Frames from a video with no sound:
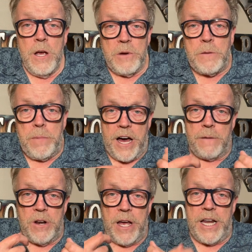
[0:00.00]
But the
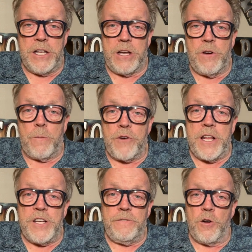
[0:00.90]
bottom line is I want to bring
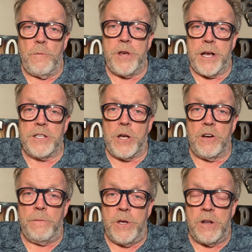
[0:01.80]
this PHOTOPXL
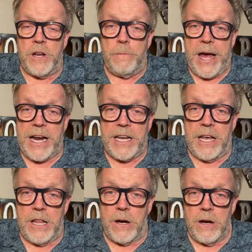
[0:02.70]
community back
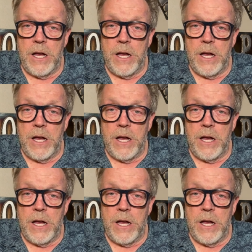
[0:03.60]
together.